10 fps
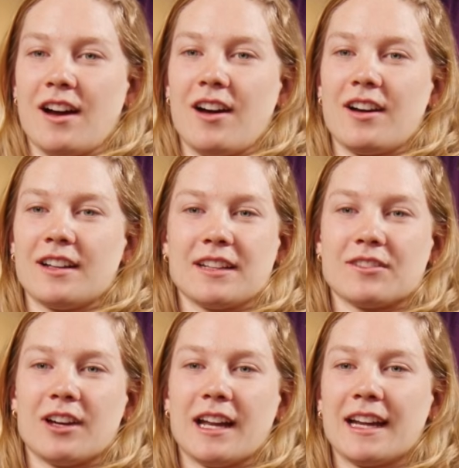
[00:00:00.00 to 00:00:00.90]
oh,
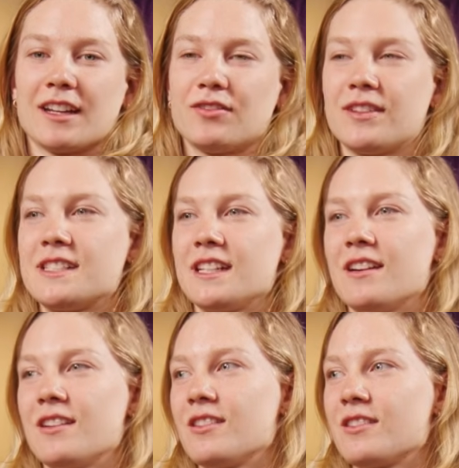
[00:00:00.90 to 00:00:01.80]
they've got like
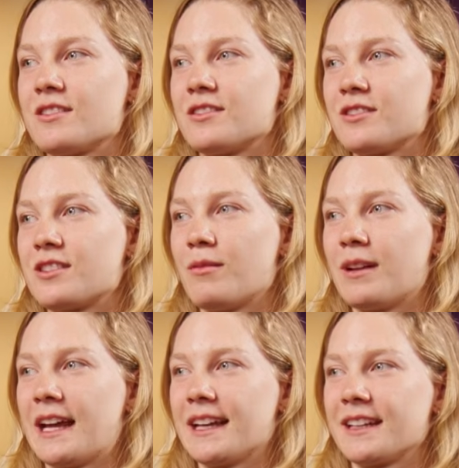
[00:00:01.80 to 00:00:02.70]
physios or
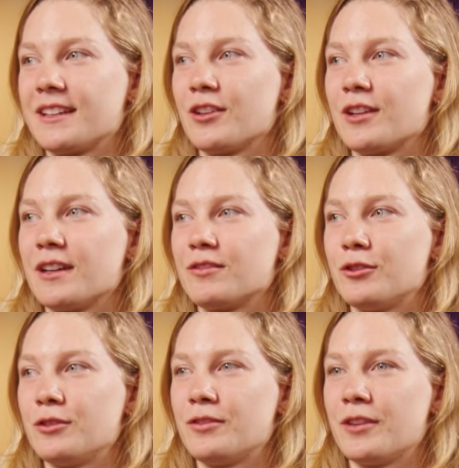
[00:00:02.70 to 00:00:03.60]
someone like cooking
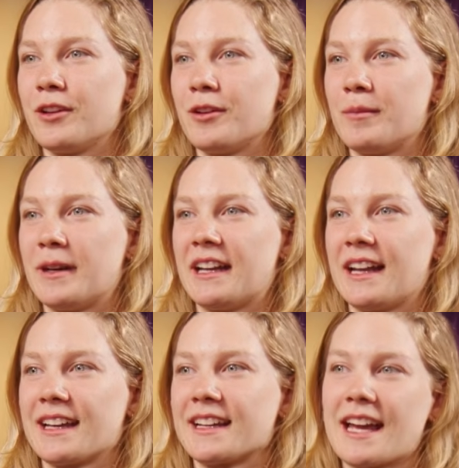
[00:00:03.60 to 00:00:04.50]
food for them, and
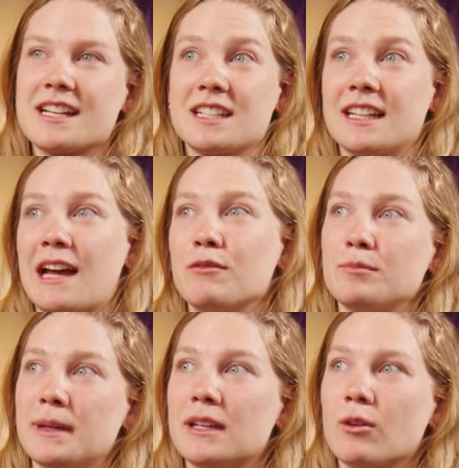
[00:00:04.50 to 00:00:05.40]
like occasionally that
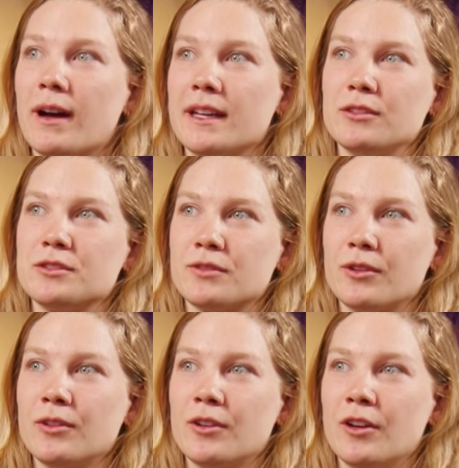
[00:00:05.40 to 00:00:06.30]
would be quite
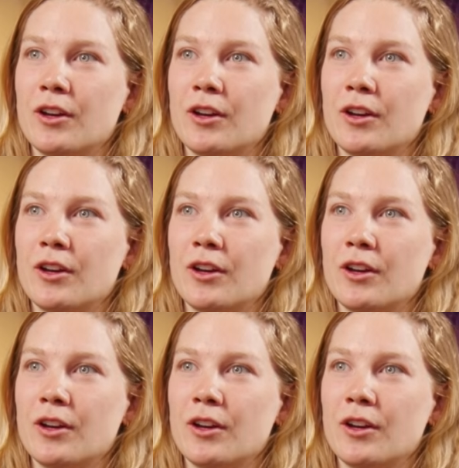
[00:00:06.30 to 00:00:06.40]
useful.